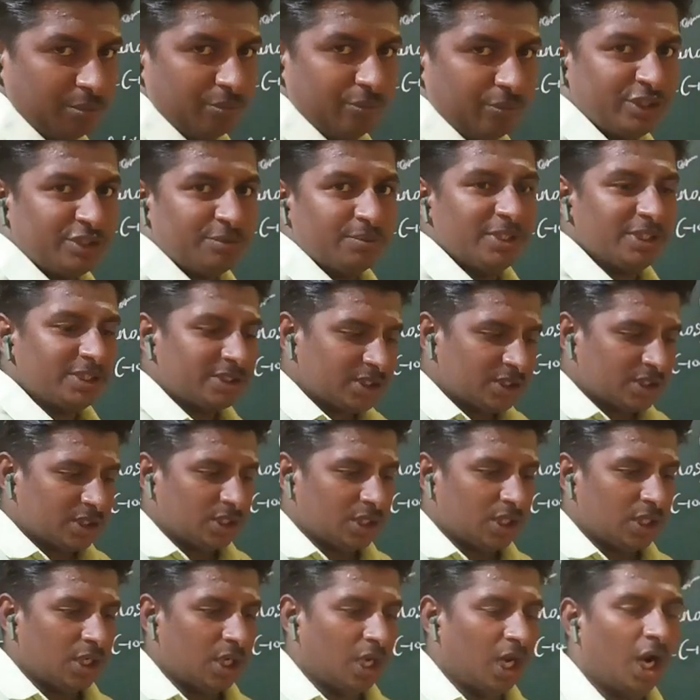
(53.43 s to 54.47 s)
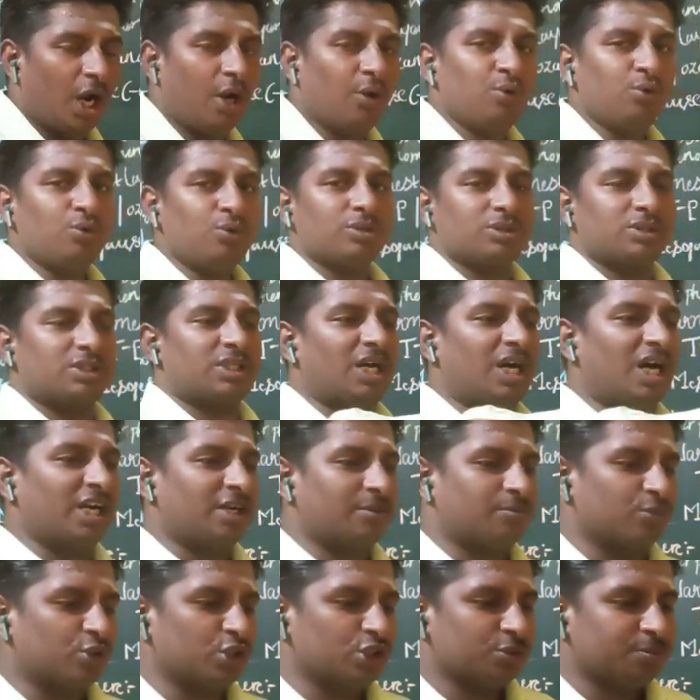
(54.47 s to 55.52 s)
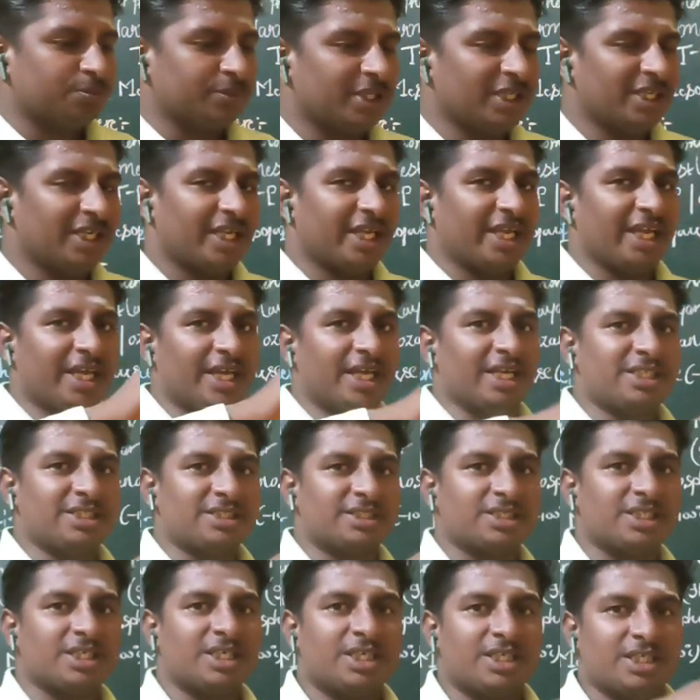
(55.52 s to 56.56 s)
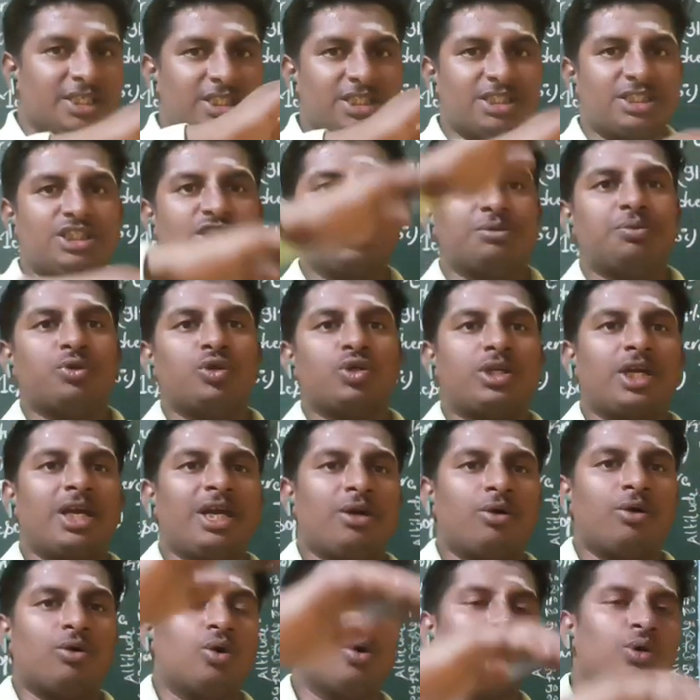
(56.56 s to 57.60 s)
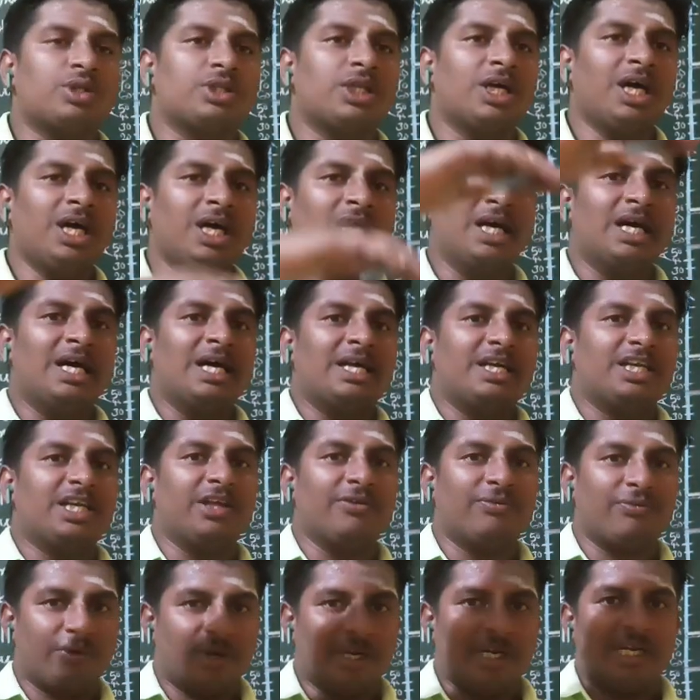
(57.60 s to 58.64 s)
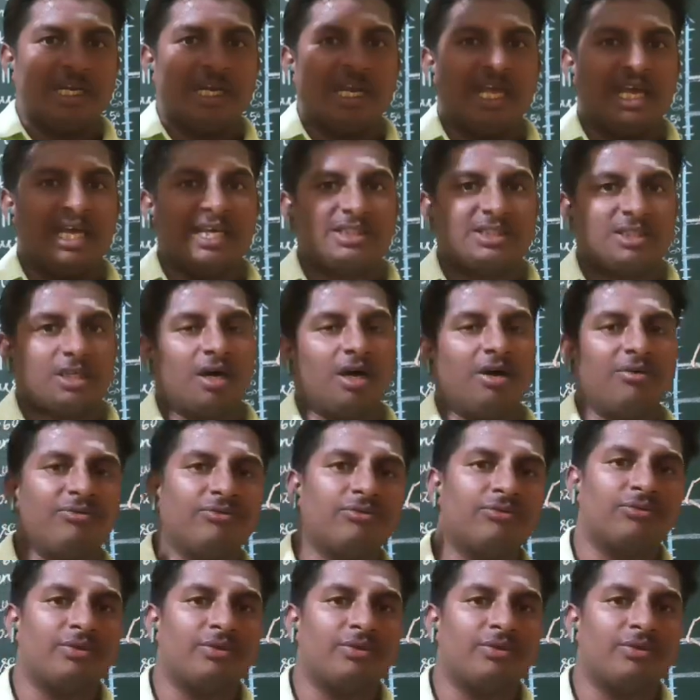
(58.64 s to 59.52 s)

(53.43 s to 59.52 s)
which means how the atmosphere is distributed over the different layers of